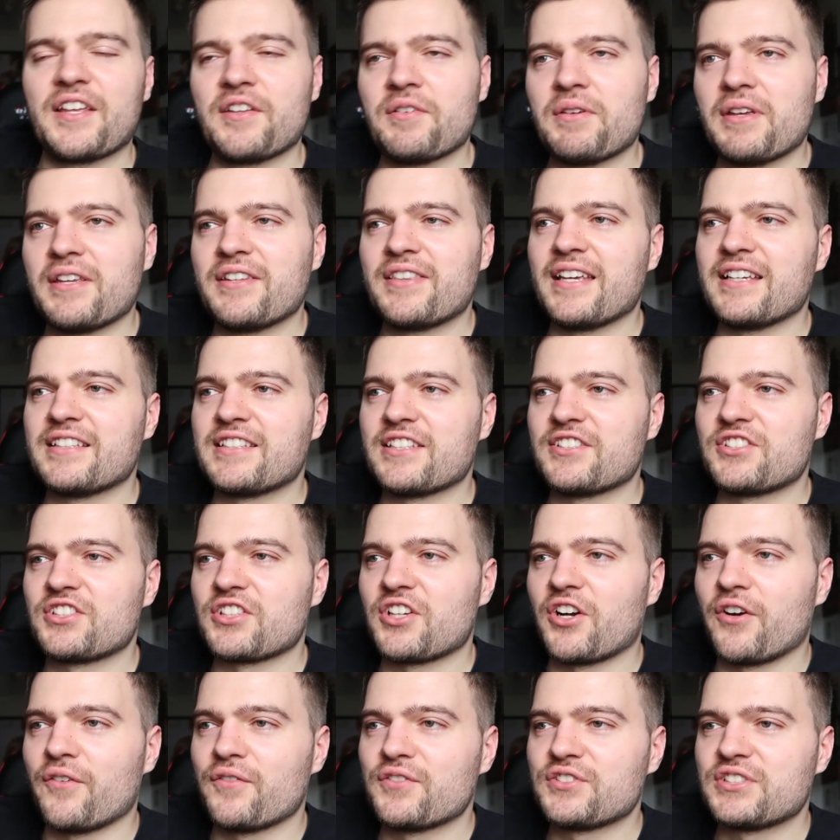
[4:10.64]
he thinks it's
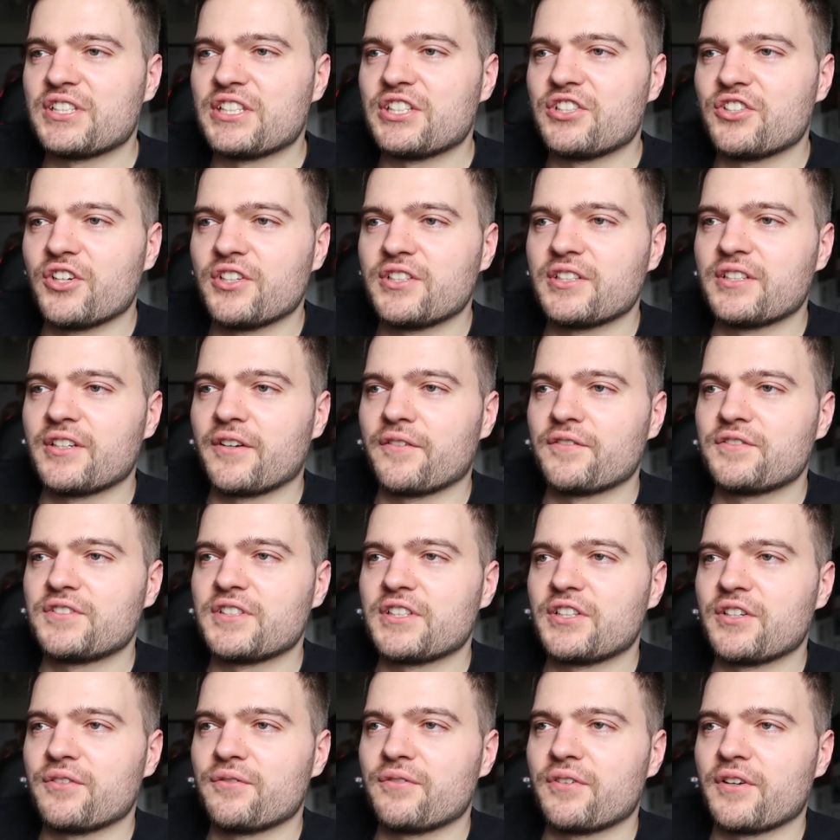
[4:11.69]
obviously good and
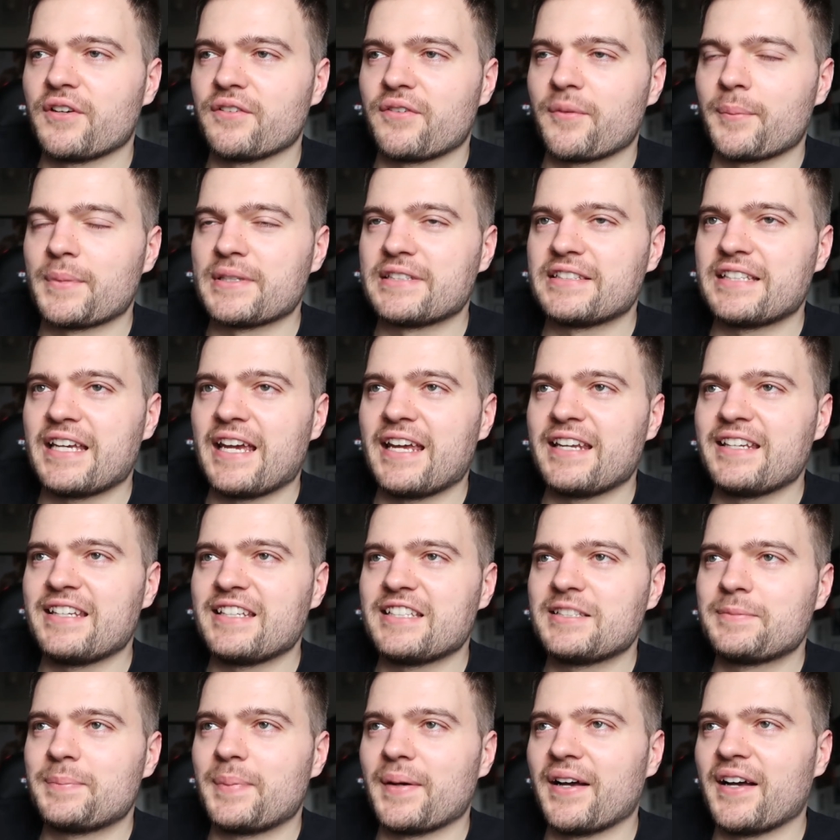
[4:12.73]
obviously good for
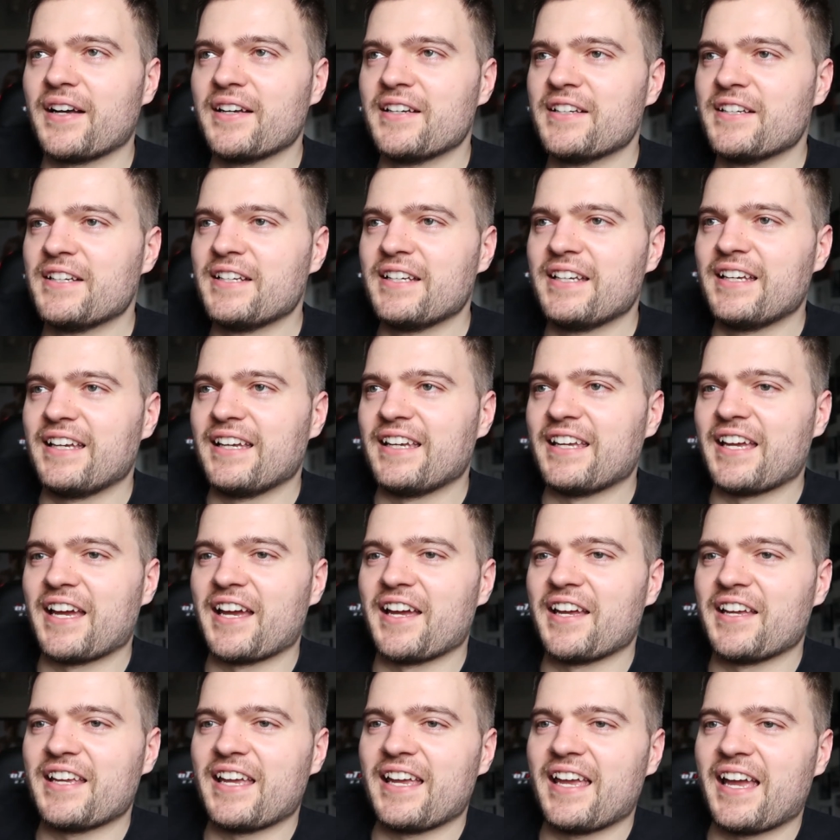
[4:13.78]
Mercedes, but
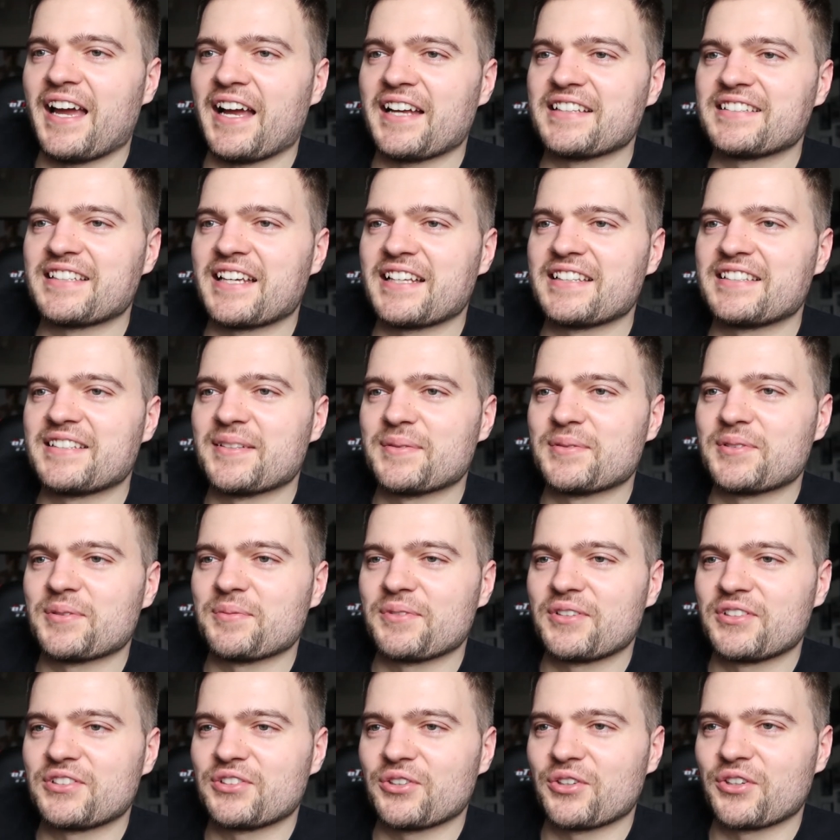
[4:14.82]
yeah, he has had
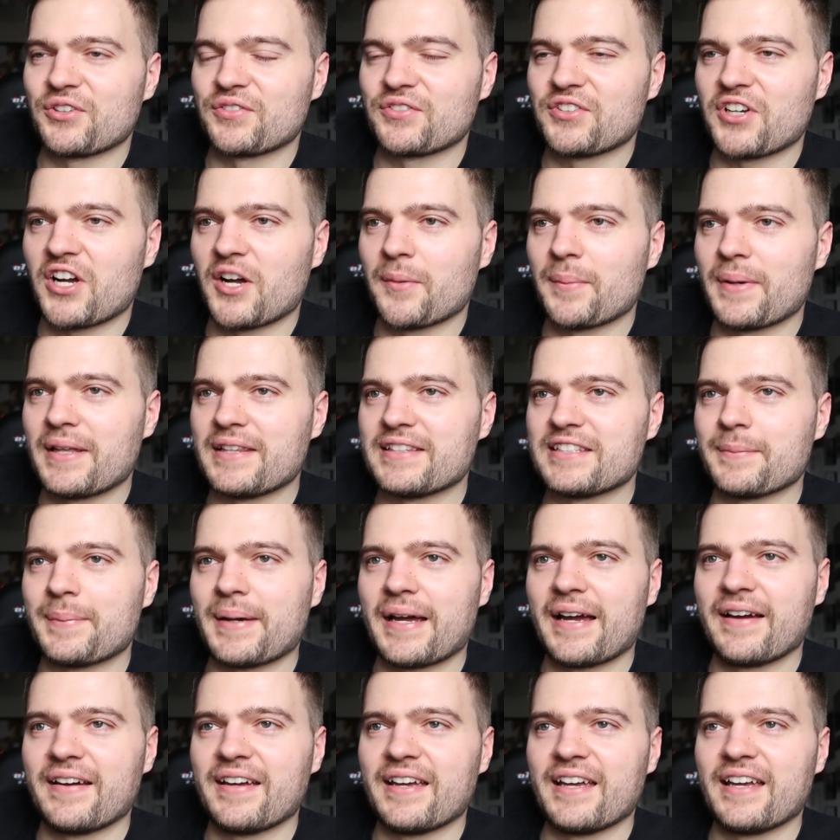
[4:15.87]
some sort of comments
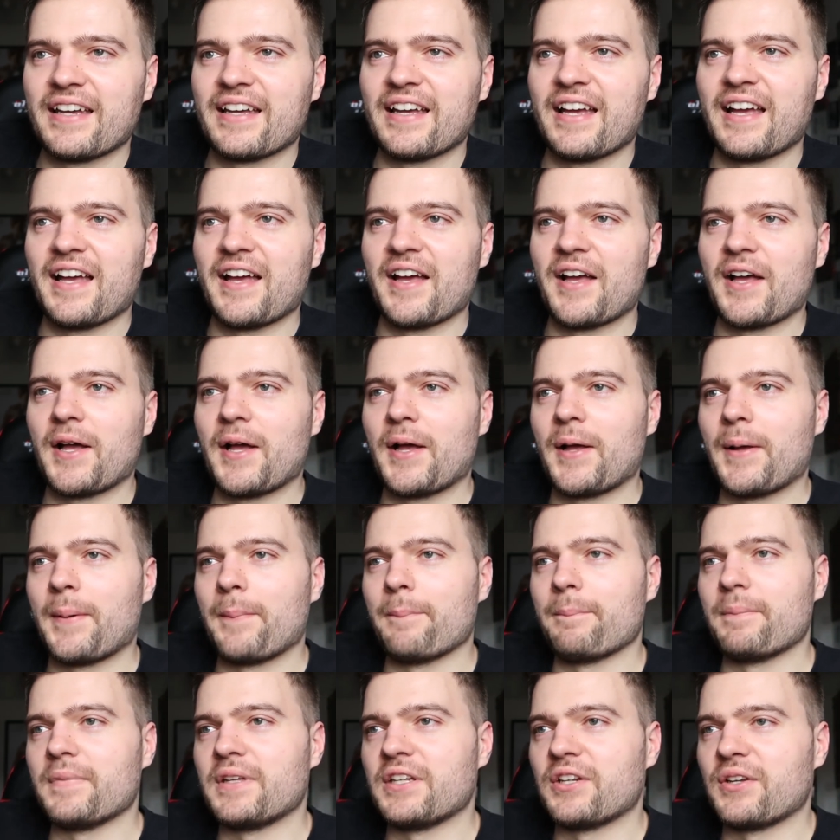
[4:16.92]
about it.
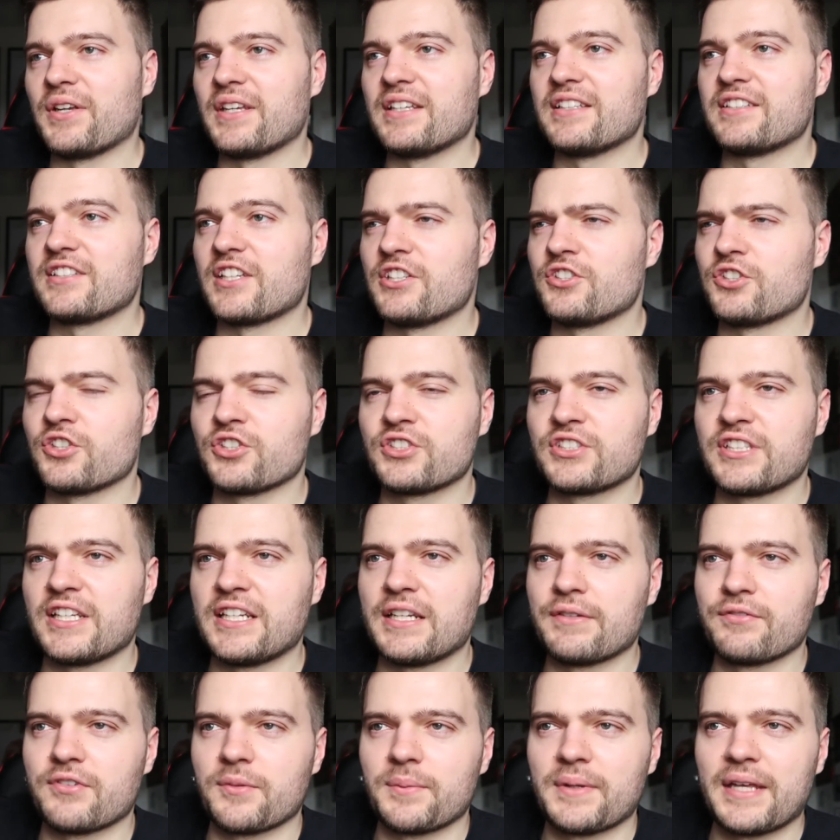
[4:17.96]
He's just
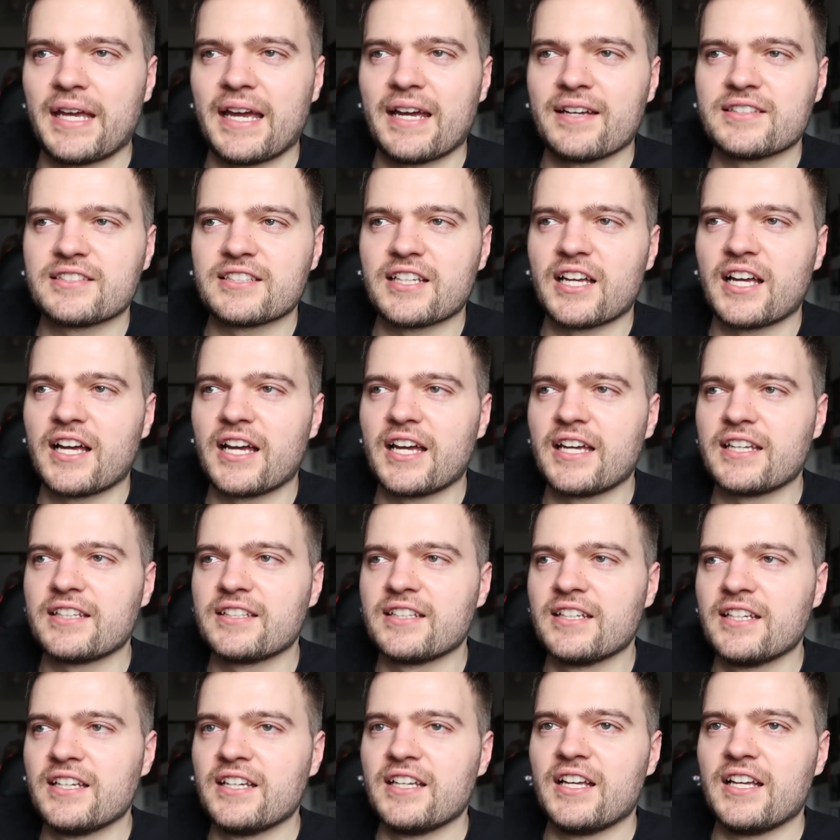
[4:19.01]
seen it from the outside.